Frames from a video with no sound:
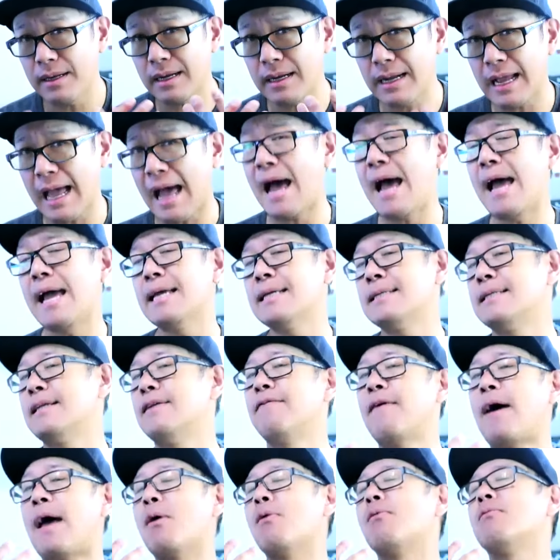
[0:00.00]
Guys,
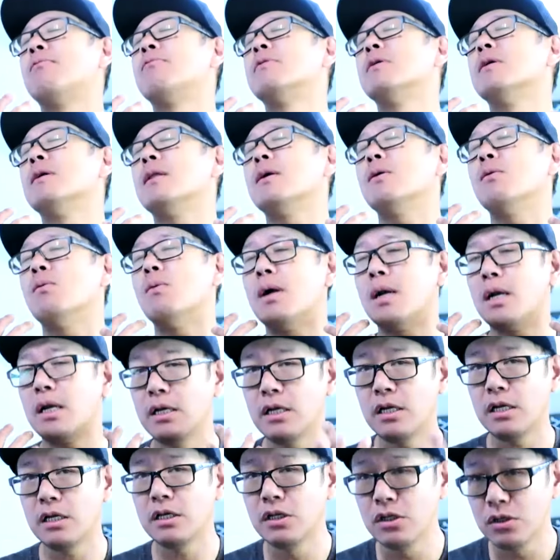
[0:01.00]
if I really wanted
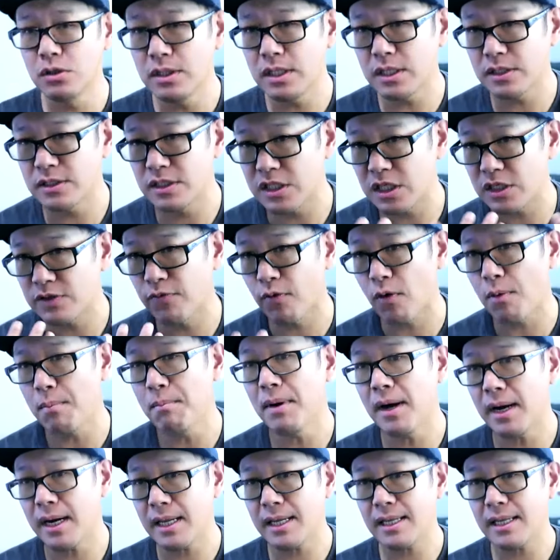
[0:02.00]
to do this just for money,